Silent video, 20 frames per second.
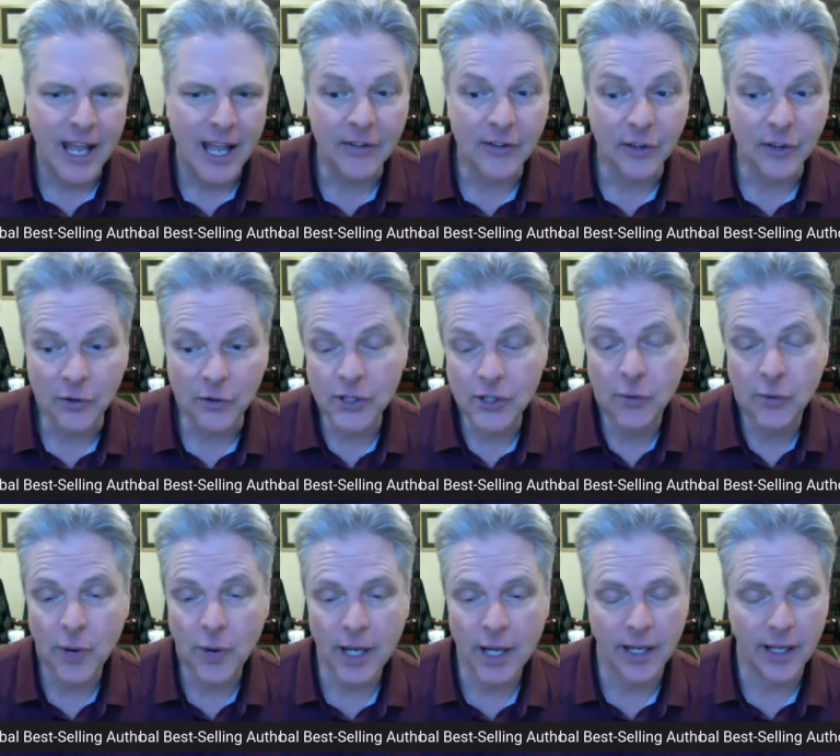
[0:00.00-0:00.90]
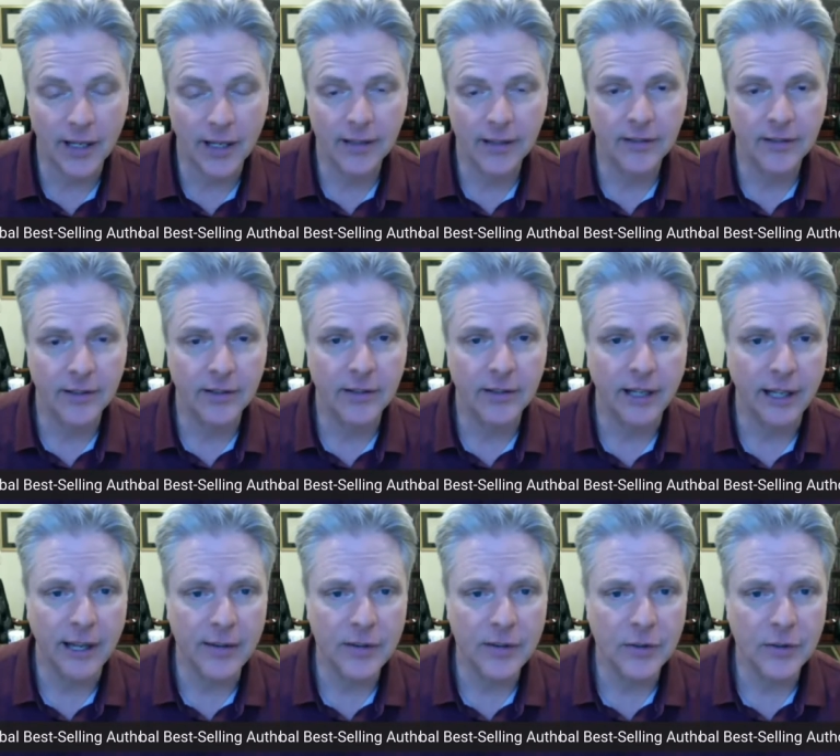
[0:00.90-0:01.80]
and so she read it she i
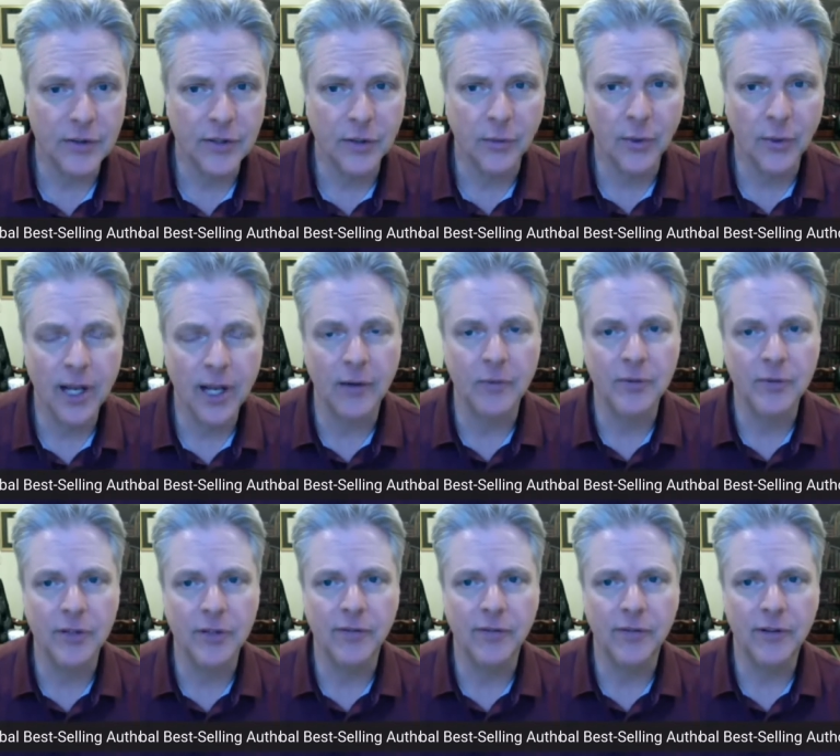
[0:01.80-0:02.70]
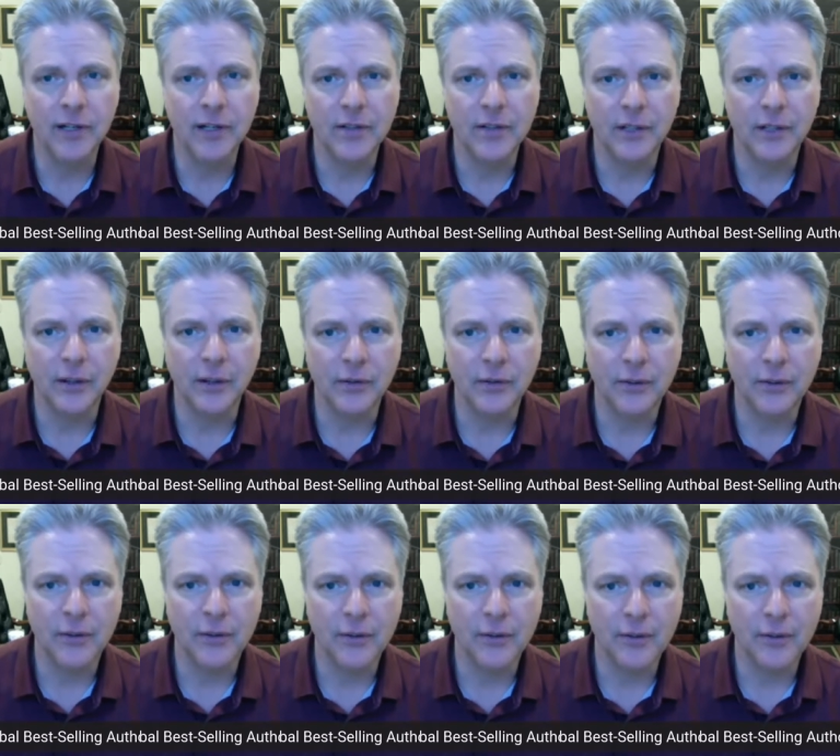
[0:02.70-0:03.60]
gave it to her and she read it and she finished she
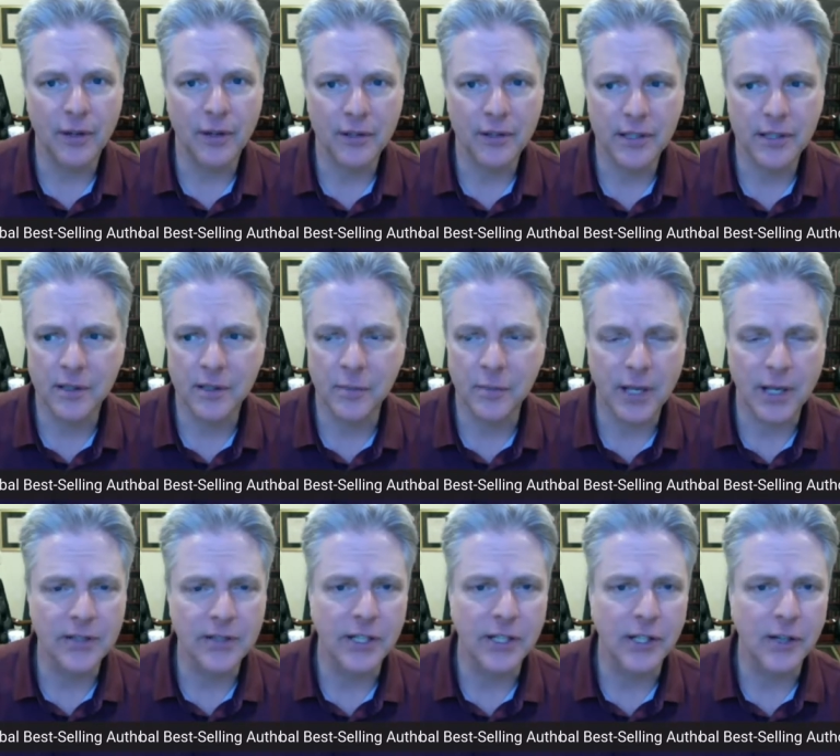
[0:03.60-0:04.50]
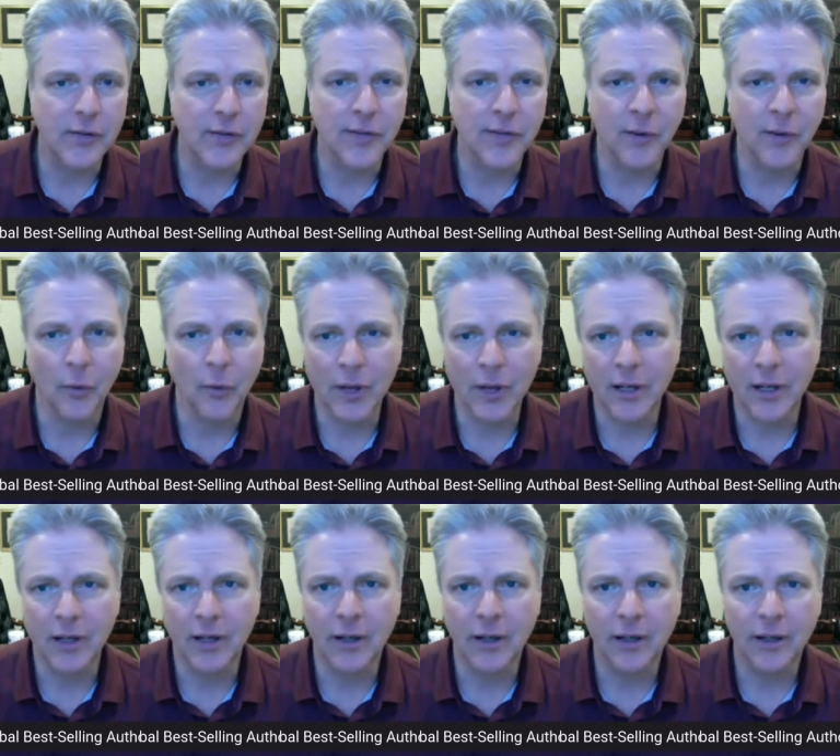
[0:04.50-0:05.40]
goes this is the best thing you've ever written